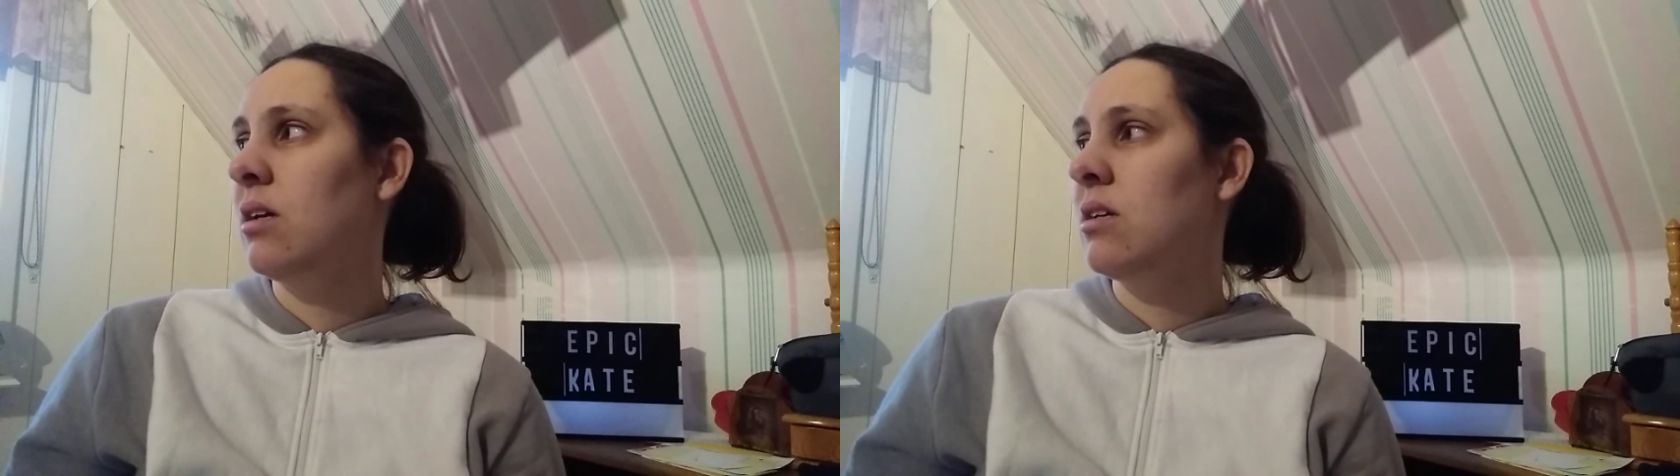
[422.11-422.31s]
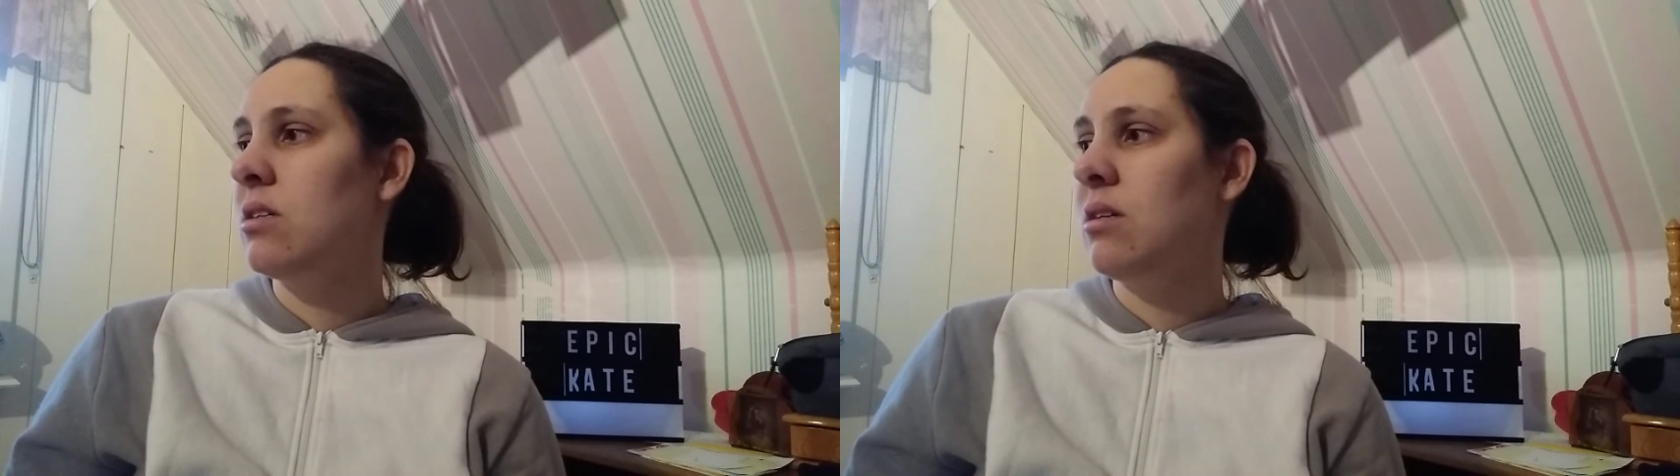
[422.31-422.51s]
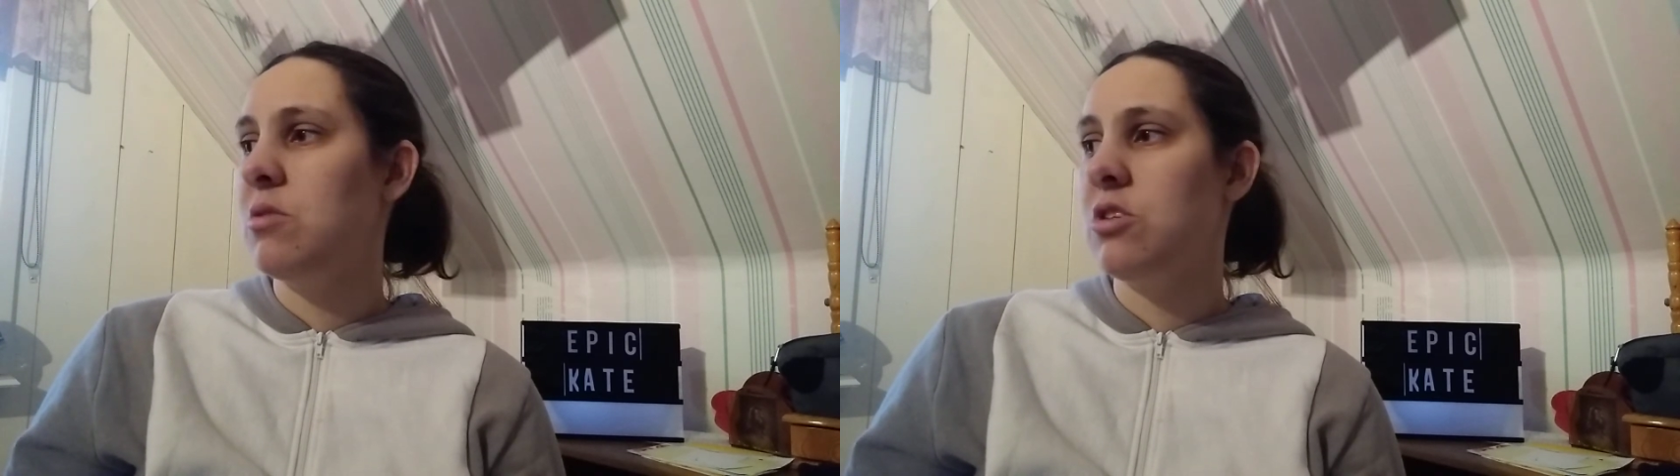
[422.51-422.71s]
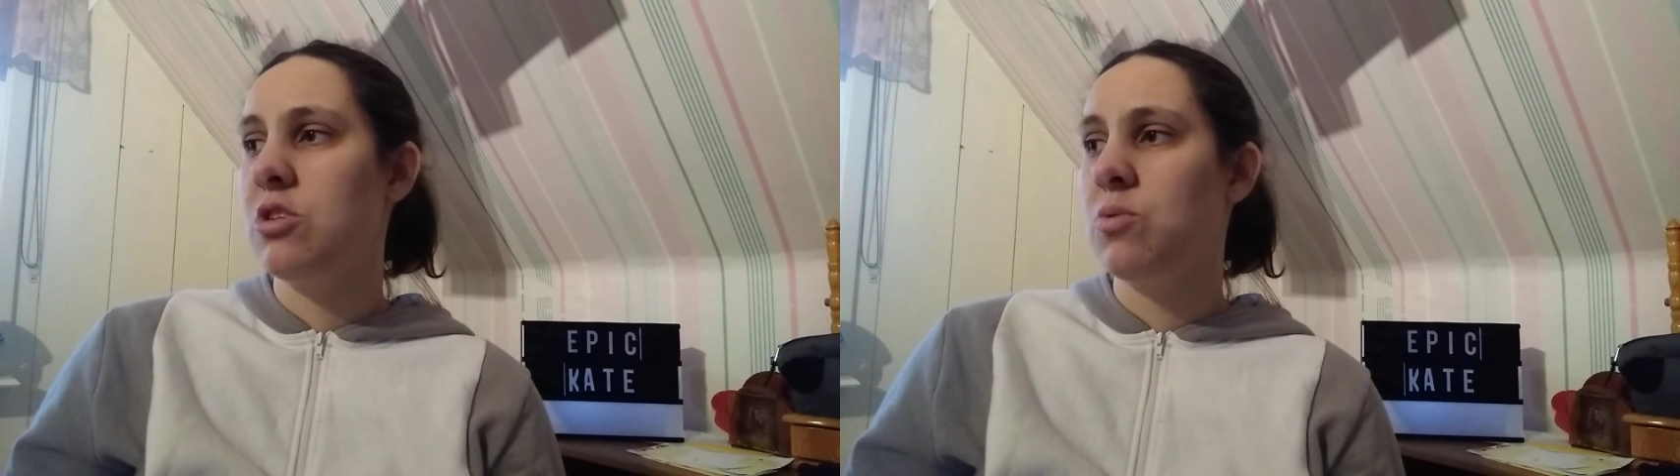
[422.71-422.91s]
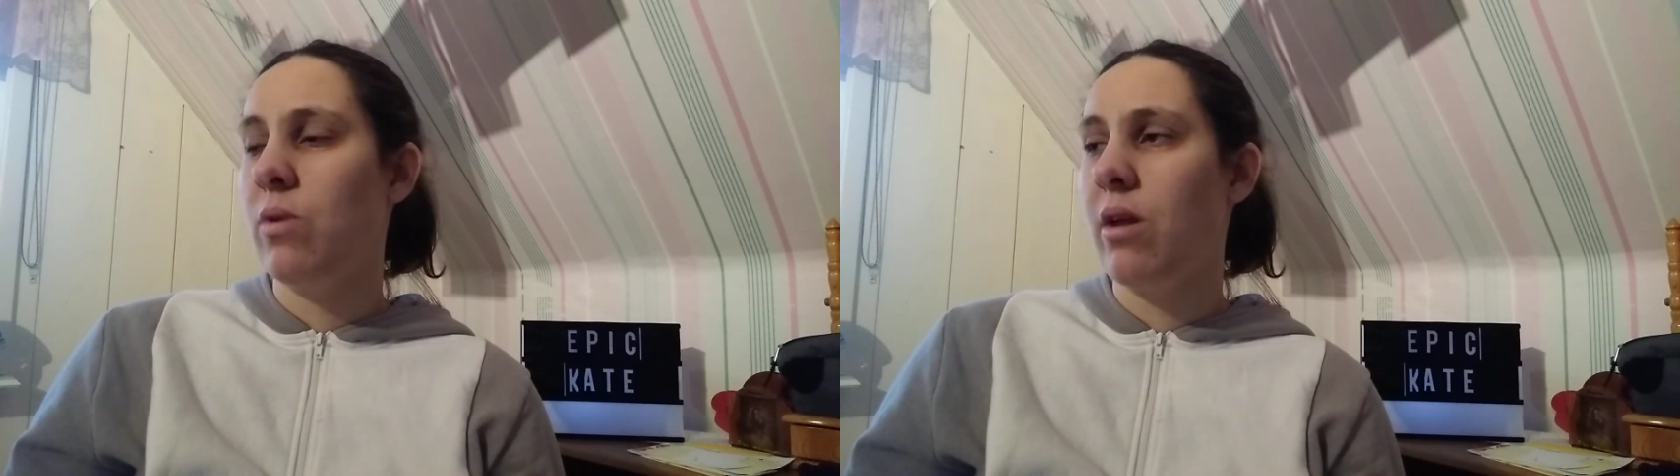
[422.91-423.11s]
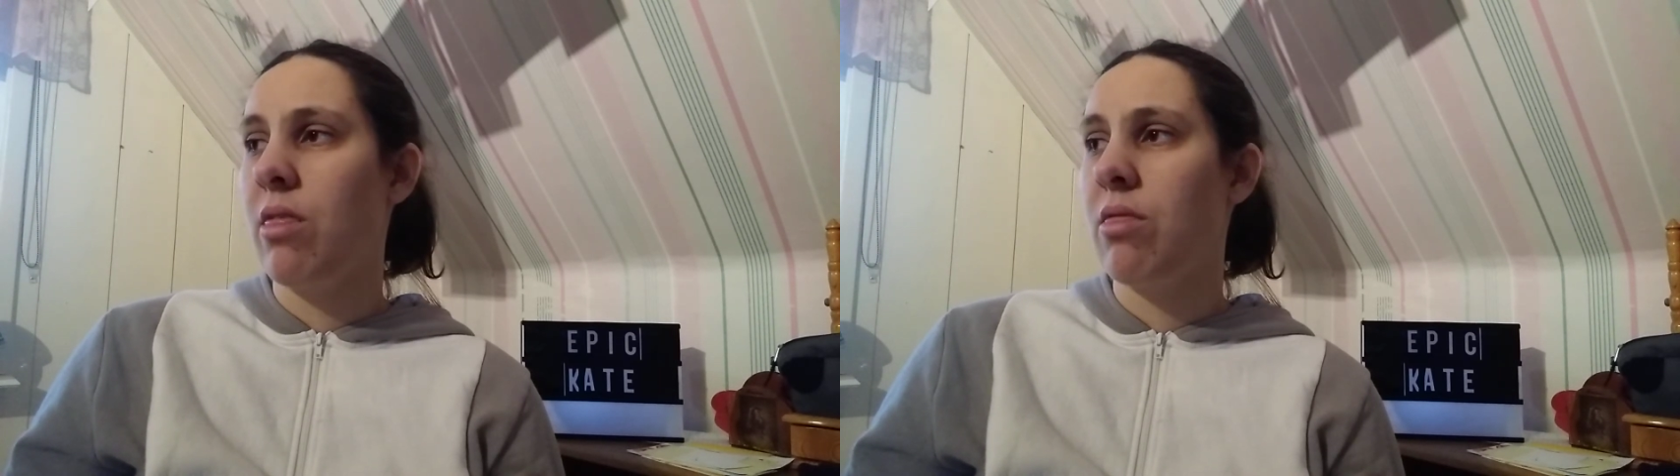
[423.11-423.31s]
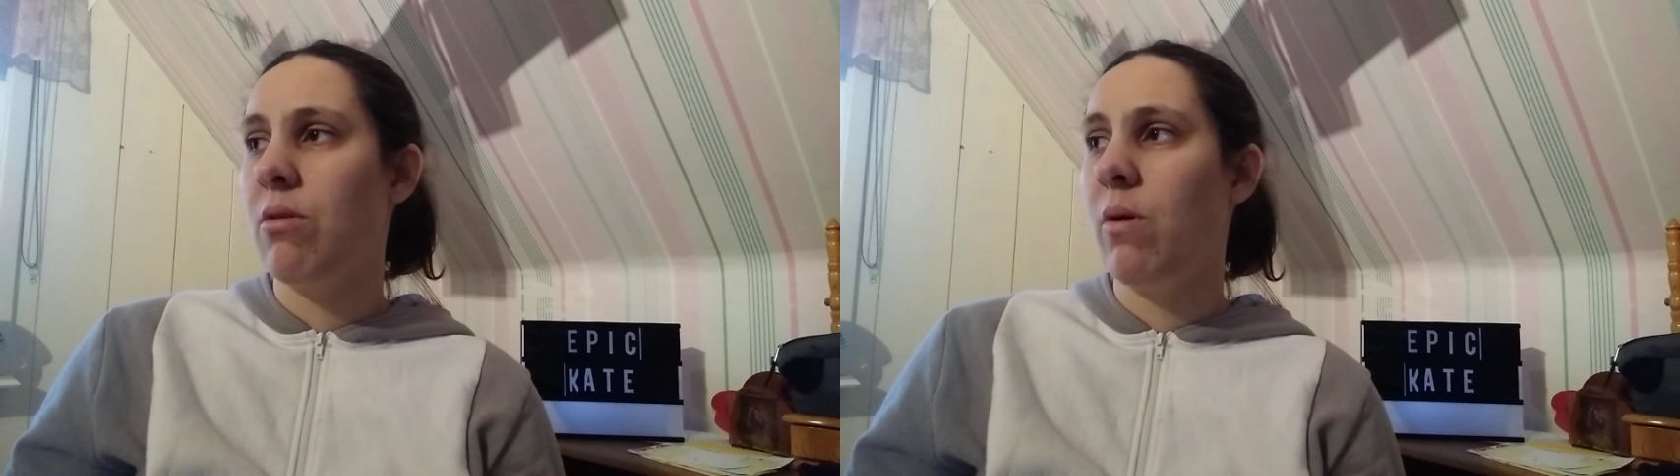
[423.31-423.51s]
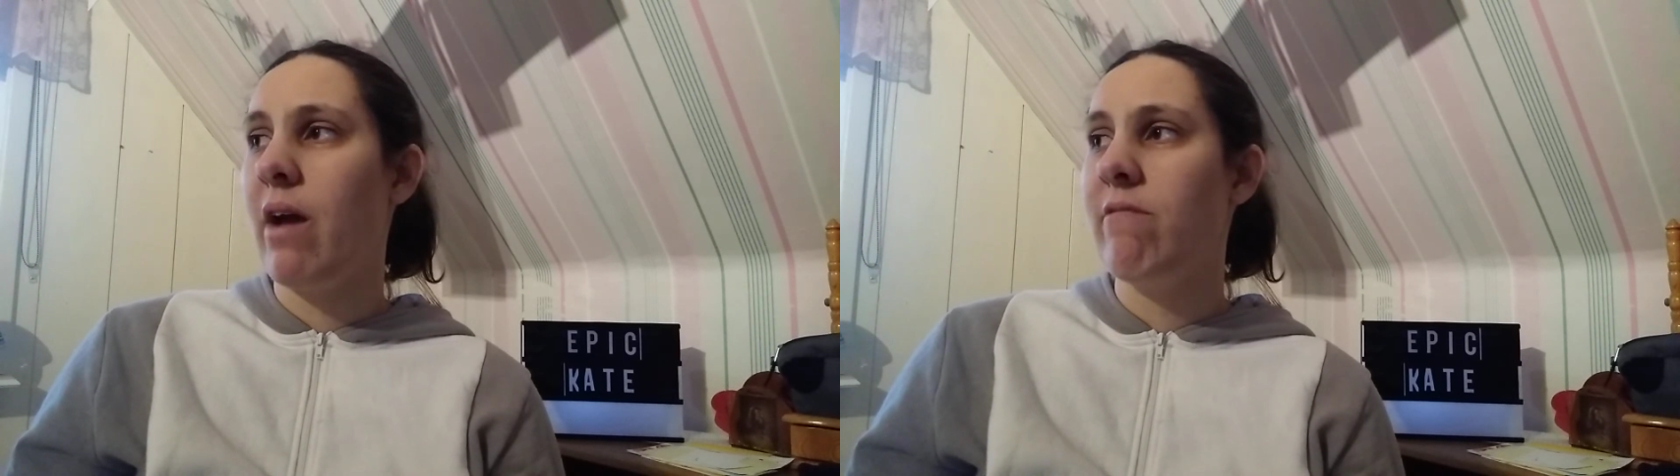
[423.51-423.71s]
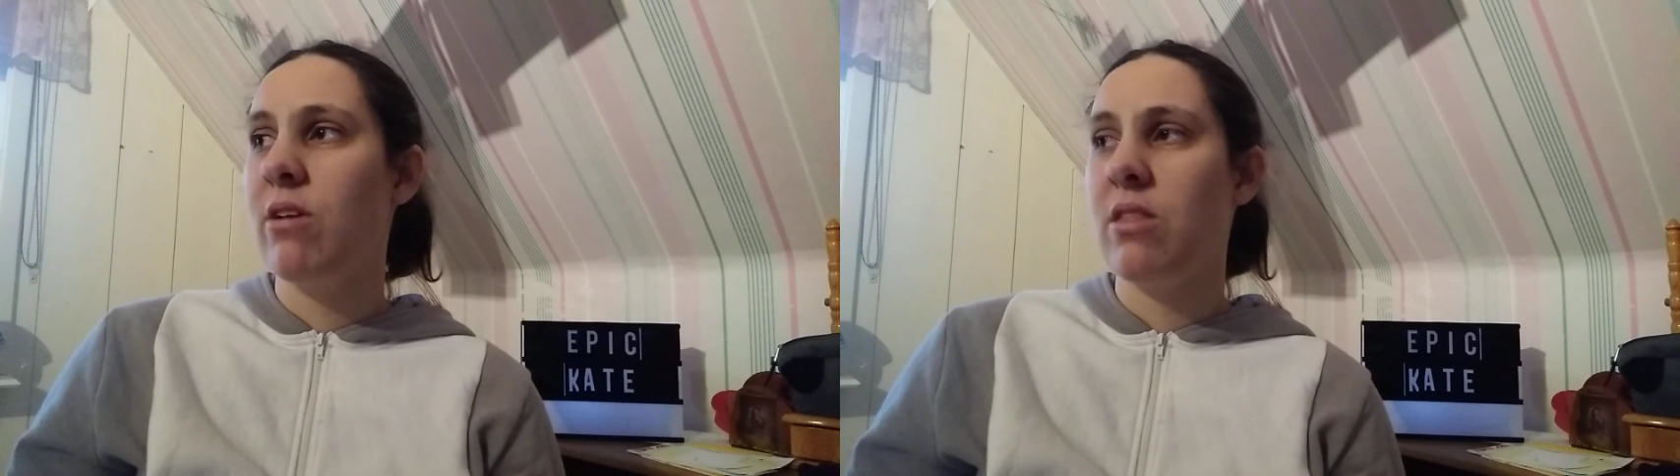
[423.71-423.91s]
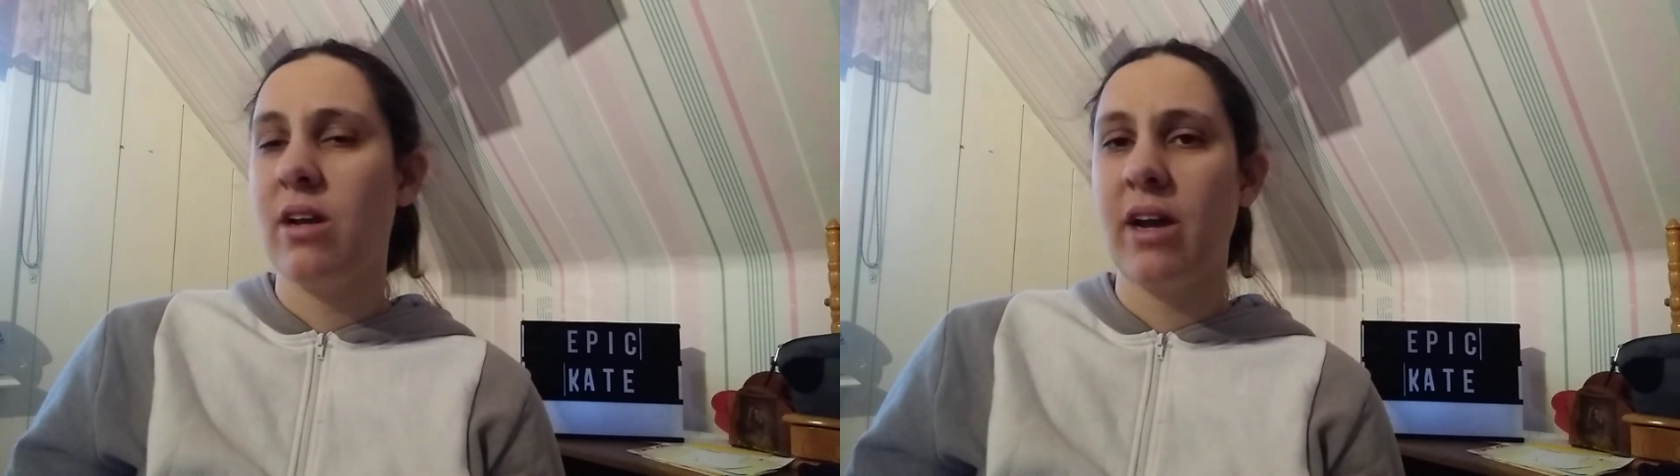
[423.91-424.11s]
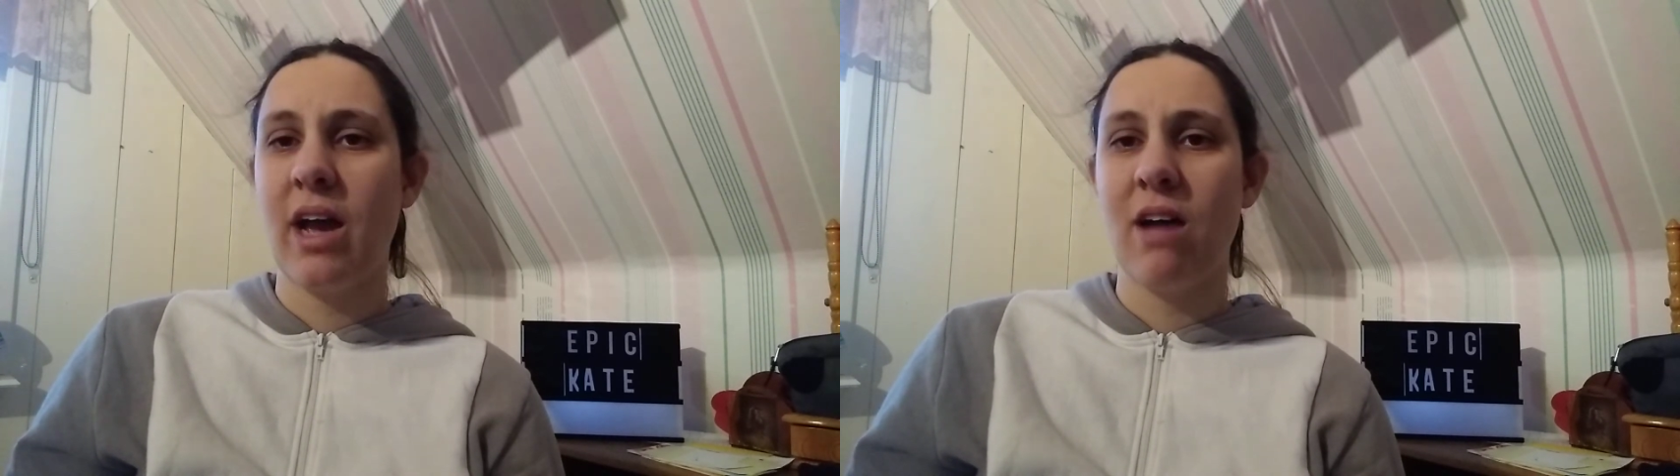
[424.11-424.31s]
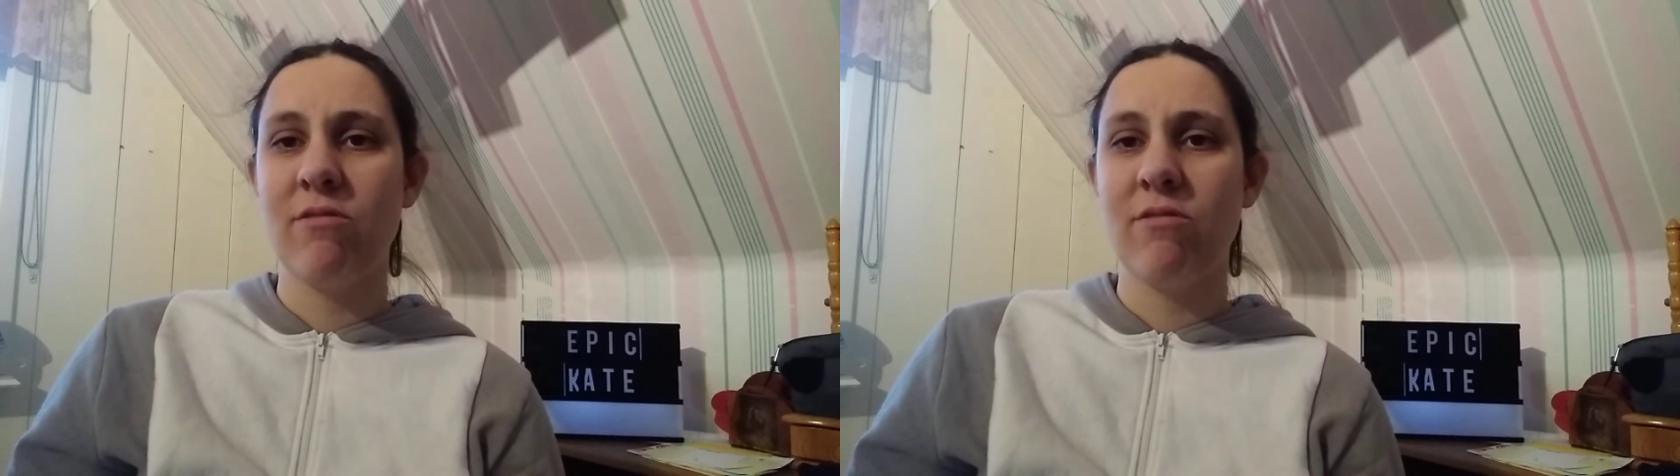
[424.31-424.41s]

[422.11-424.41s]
Sometimes I just want to throw everything I have